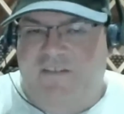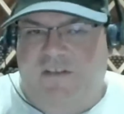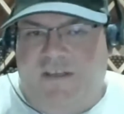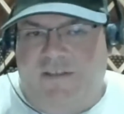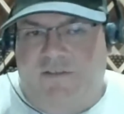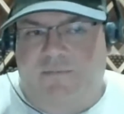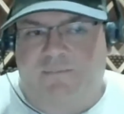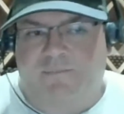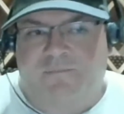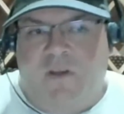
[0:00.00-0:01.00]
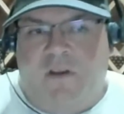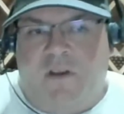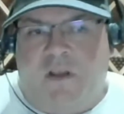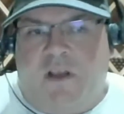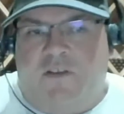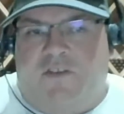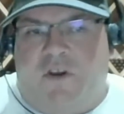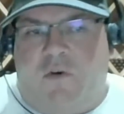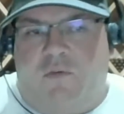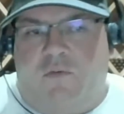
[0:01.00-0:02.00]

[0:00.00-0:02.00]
collector. Yeah, folks, so, just